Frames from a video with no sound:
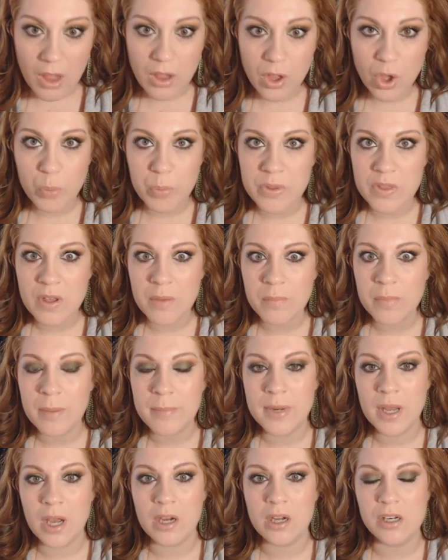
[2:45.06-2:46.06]
I'll open them.
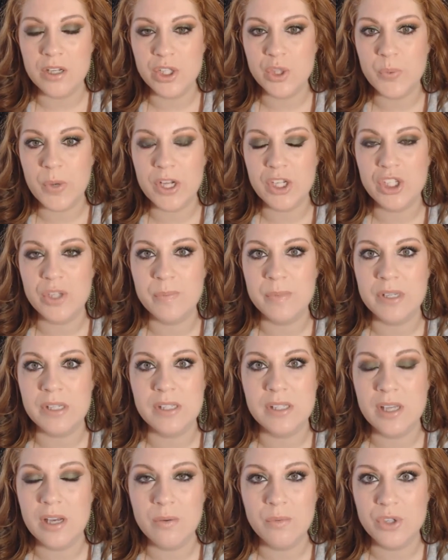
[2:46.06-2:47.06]
I'm not gonna swatch them
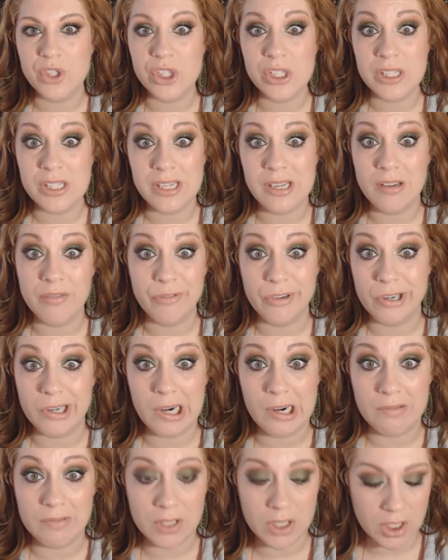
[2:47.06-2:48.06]
because that would just take
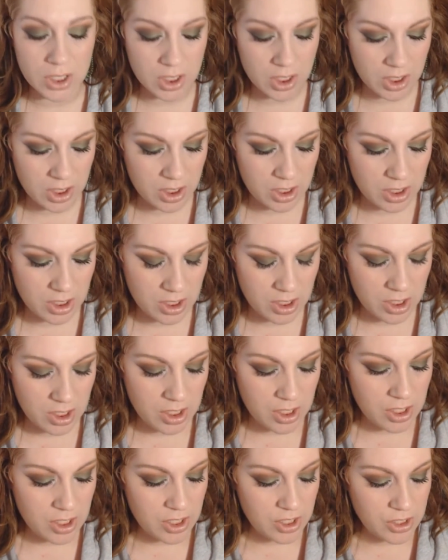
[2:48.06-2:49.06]
forever.
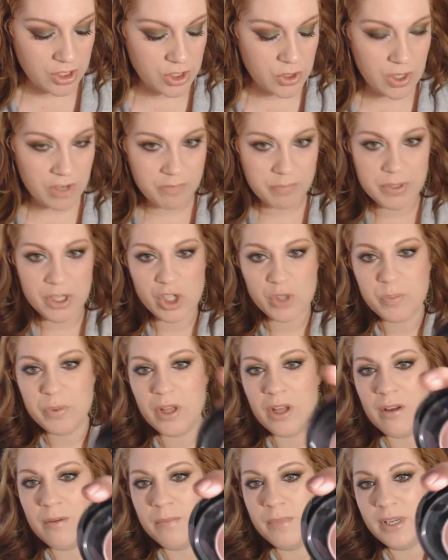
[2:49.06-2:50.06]
So I have Plush
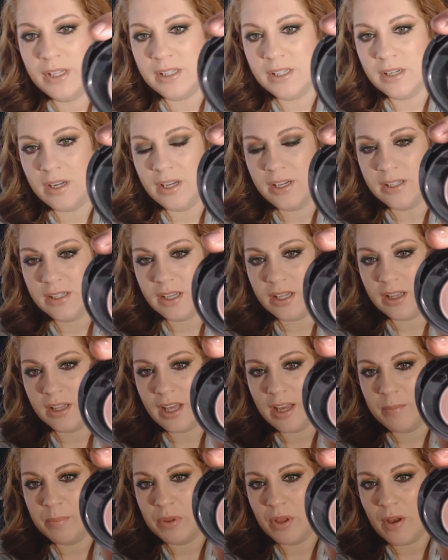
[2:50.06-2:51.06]
Plum. It's a nice like
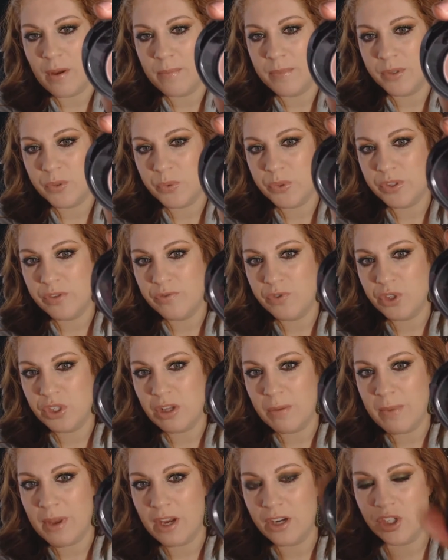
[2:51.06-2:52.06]
light plum. This was the
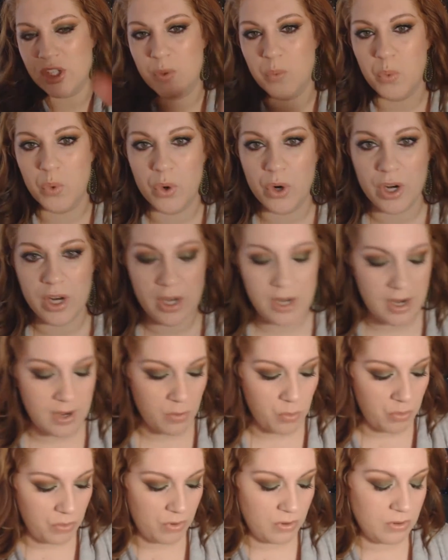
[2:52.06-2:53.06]
first time I actually wore it
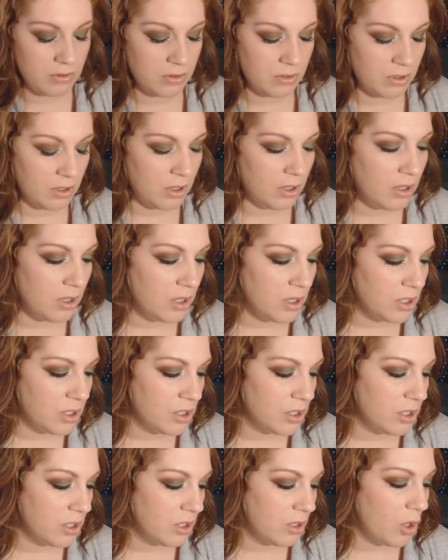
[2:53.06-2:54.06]
and
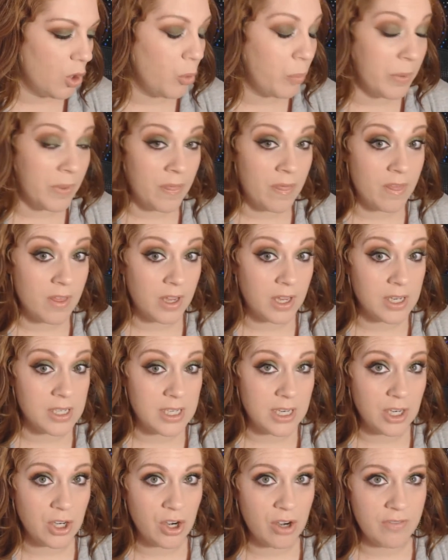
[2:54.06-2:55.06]
open the
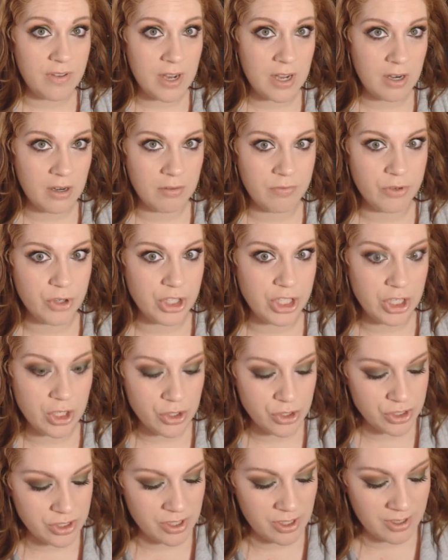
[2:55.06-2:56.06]
container. I've had it for
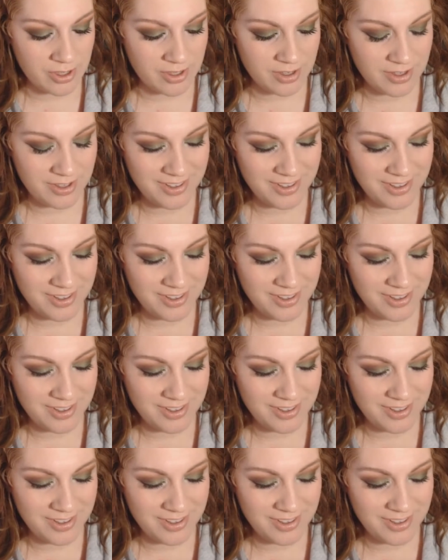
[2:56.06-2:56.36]
years.